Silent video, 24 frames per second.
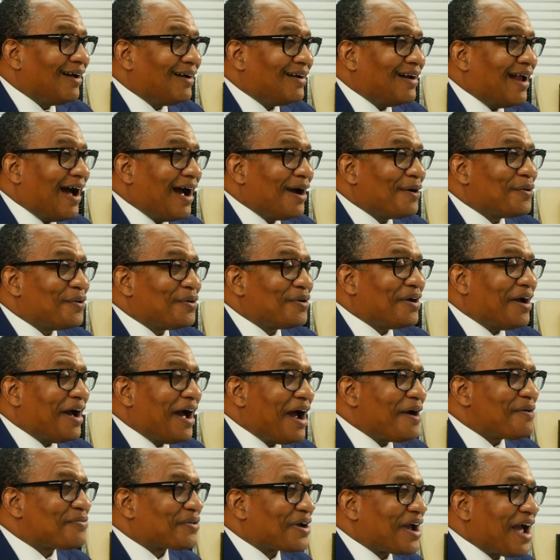And
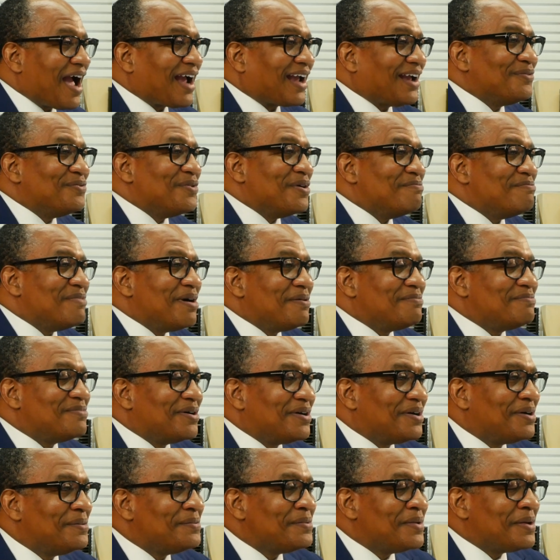I can
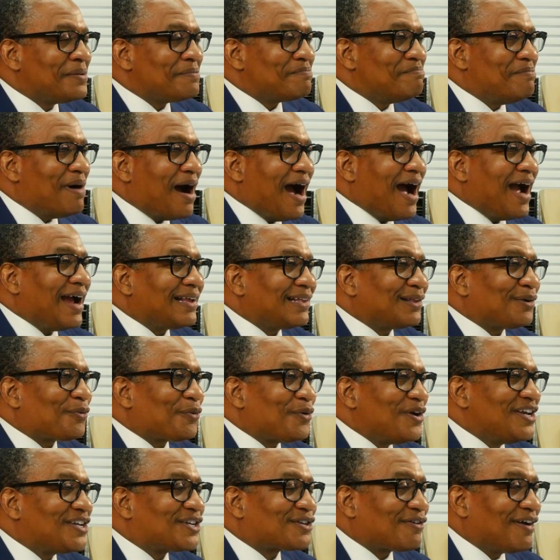remember buying the
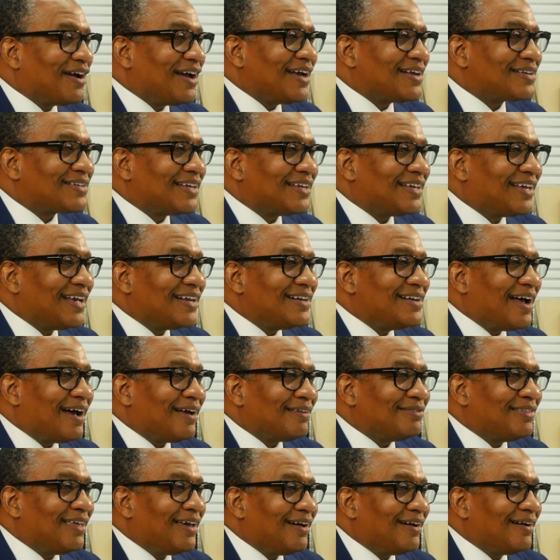retreads and getting
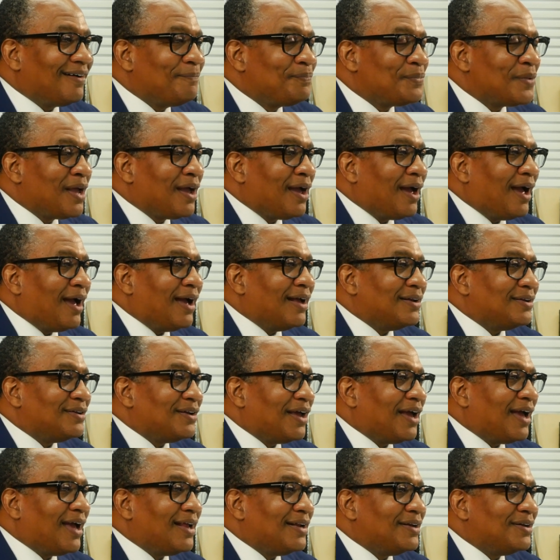out there
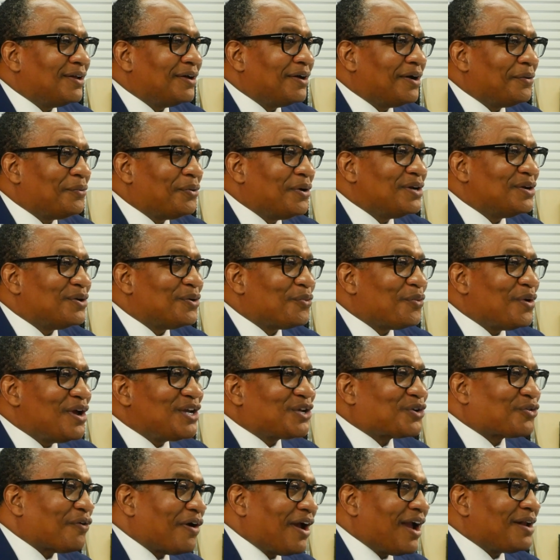and when the
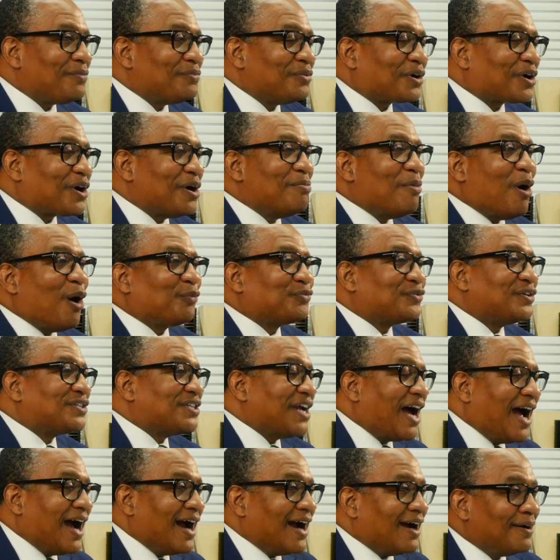retread would come off the
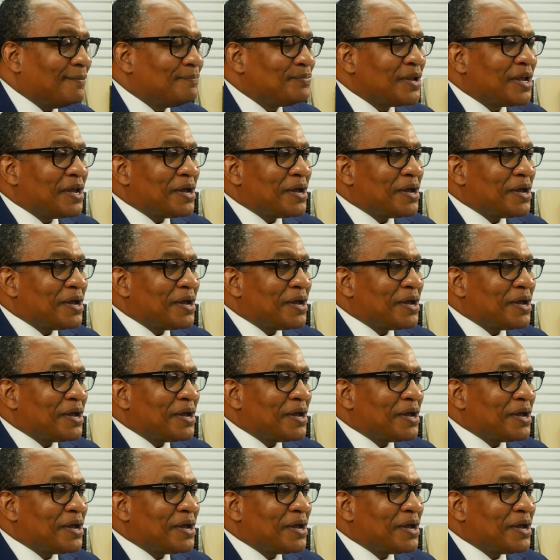tire.